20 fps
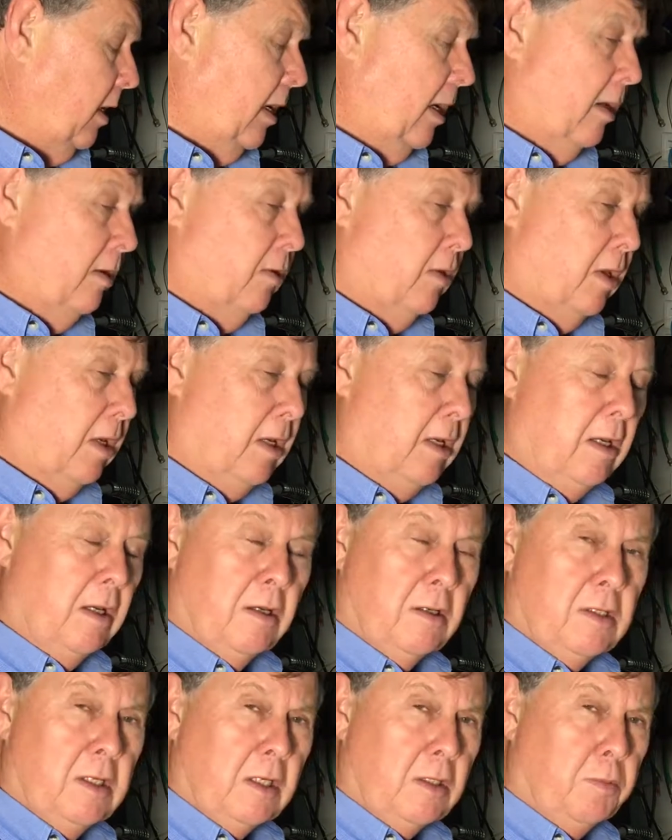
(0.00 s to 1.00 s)
and the
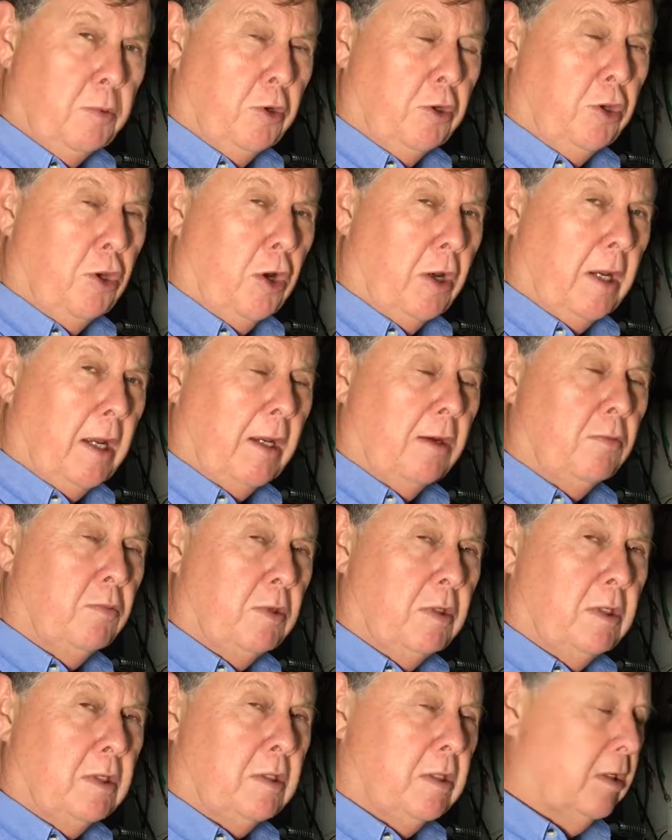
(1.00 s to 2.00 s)
6.98
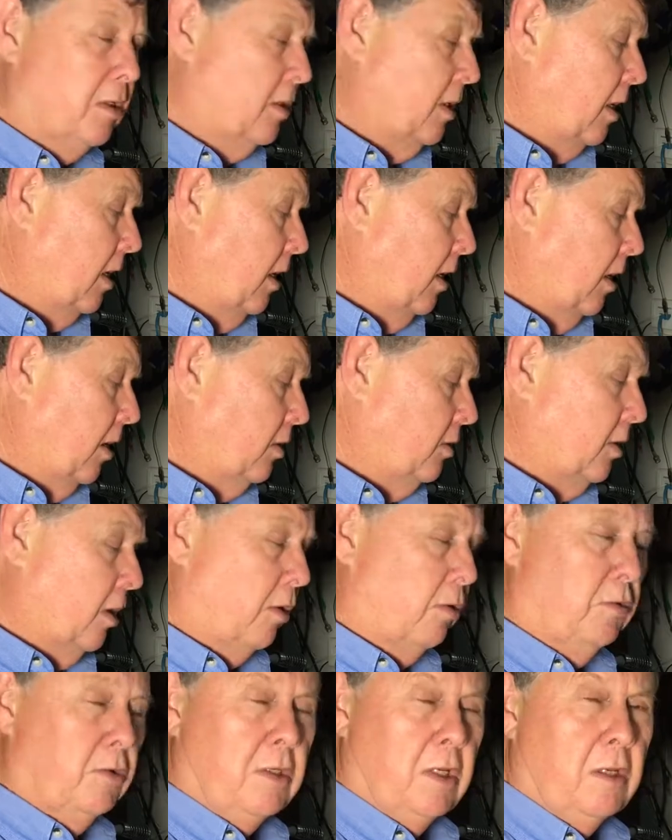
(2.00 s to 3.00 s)
resistors are
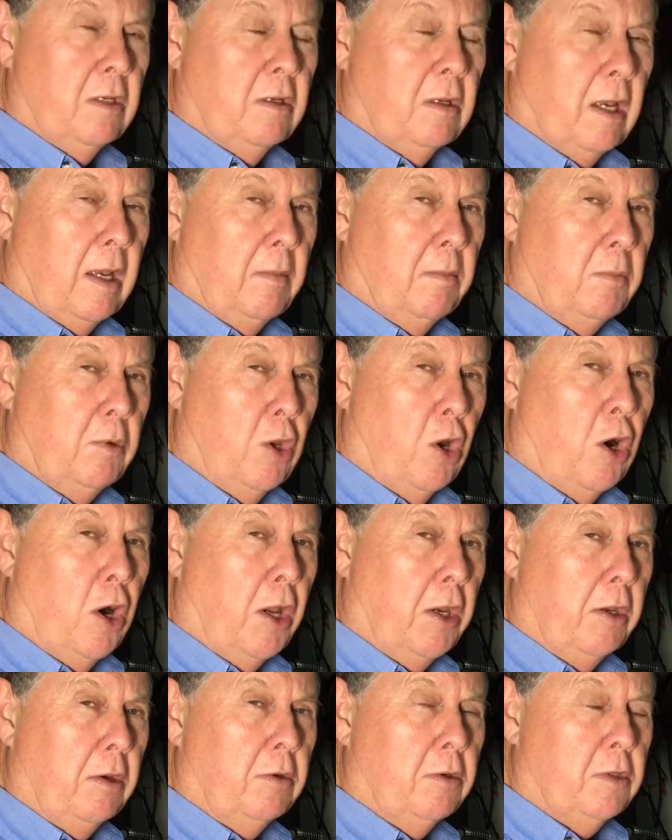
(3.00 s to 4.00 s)
zones um,
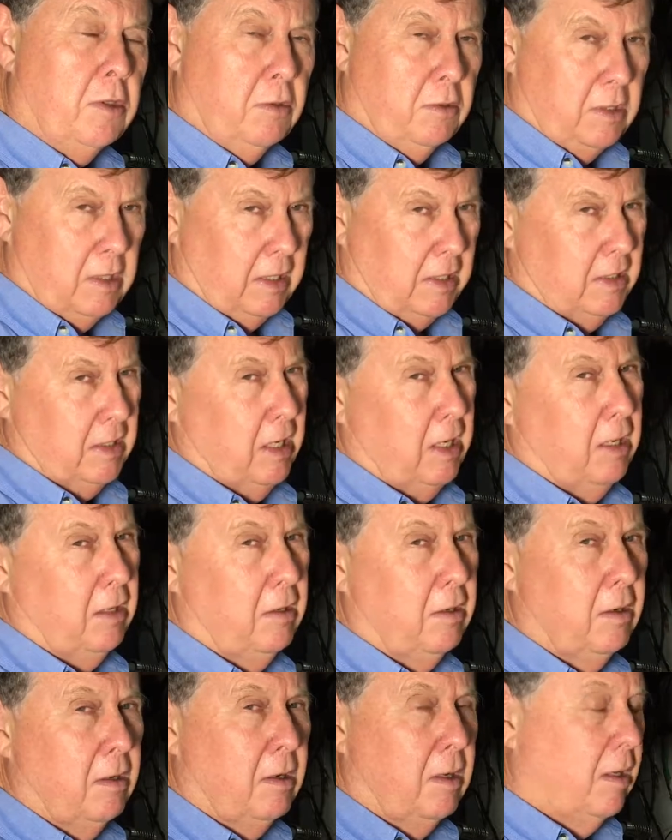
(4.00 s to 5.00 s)
9 to
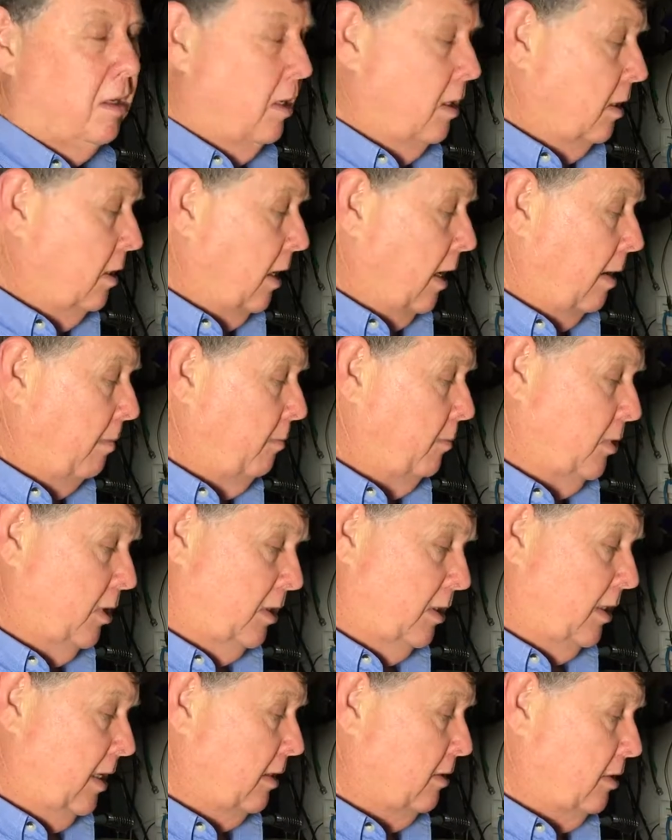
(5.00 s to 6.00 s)
16. Um,
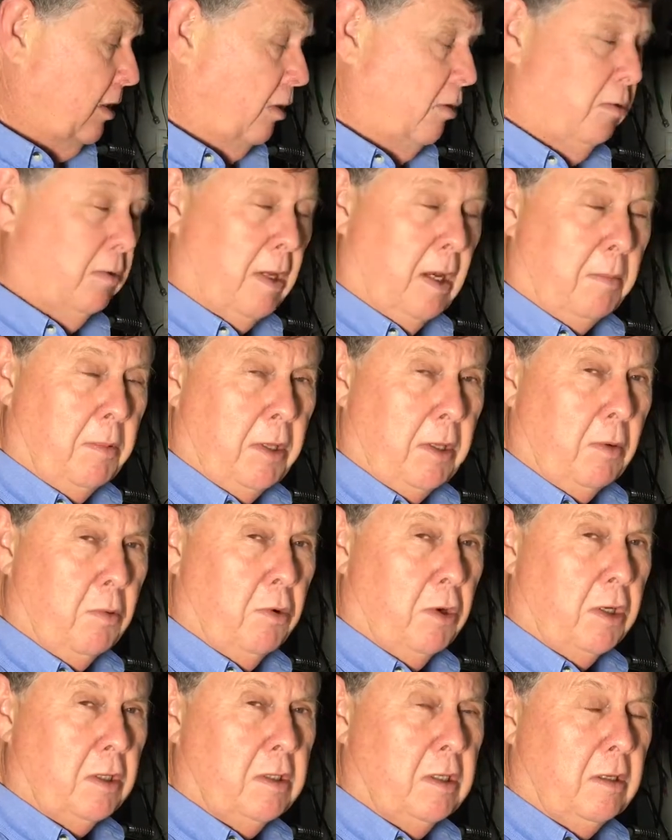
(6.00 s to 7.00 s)
this is how zone doubling
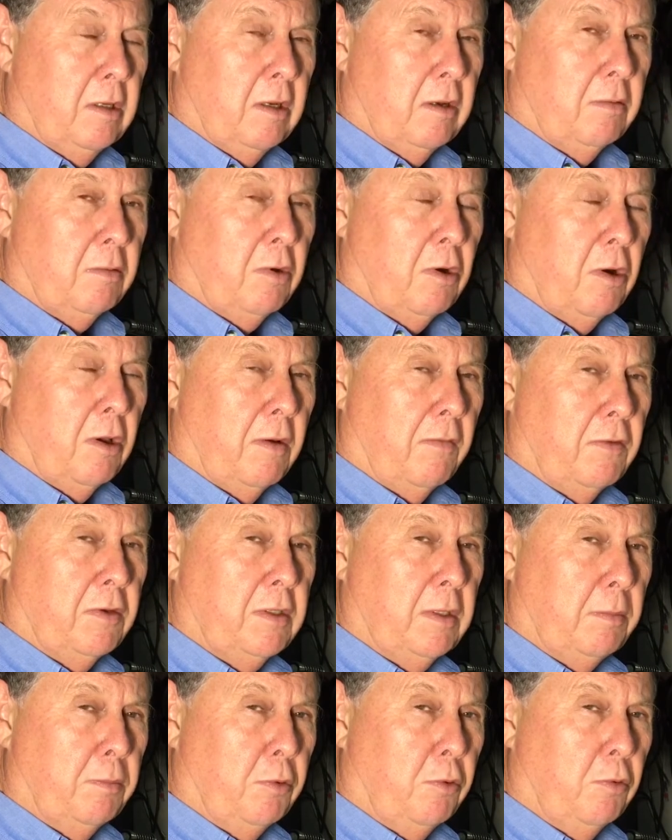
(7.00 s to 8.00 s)
works in a kind of
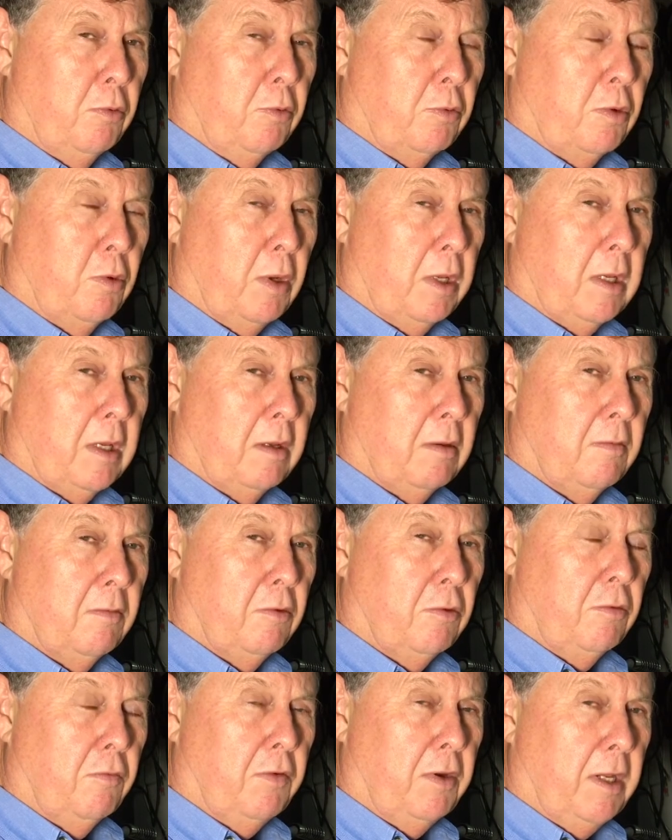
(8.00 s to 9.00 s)
simple, quick
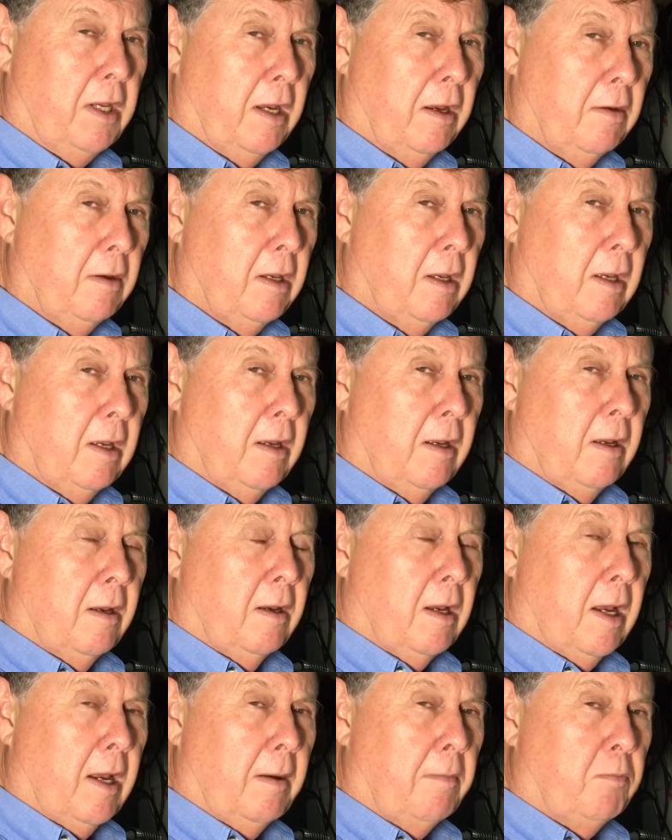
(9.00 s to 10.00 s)
little video.
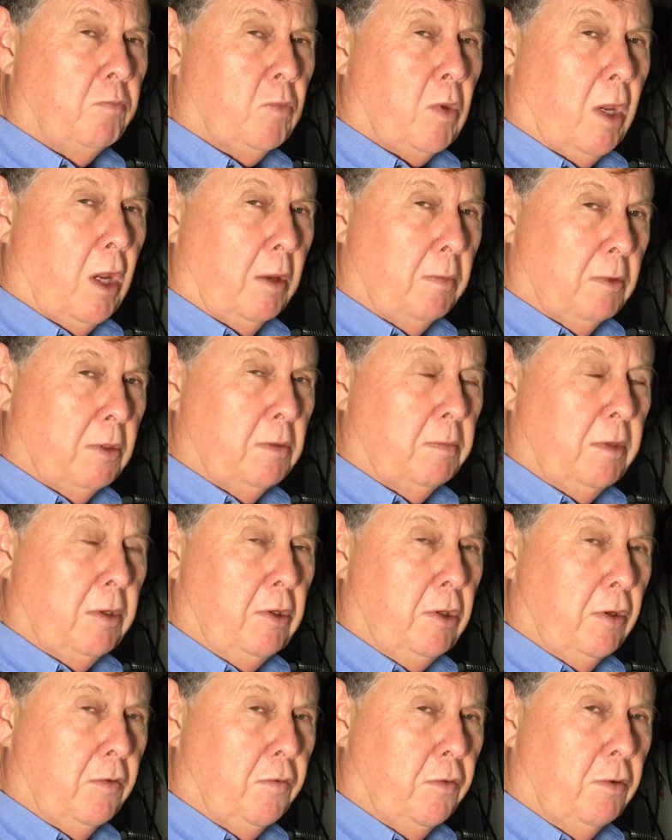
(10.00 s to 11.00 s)
Um, hope this has been
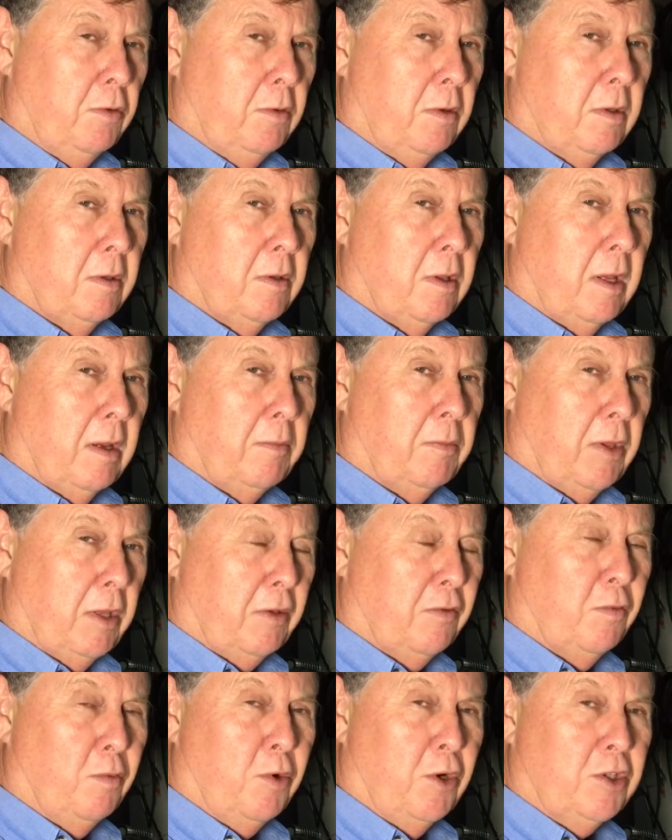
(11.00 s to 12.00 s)
useful. Um,
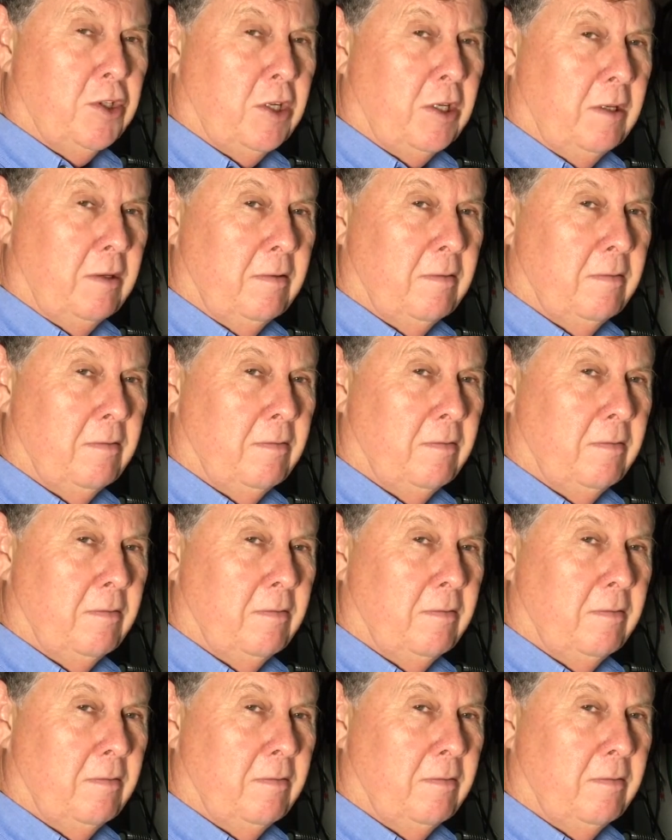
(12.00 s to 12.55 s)
thanks for watching.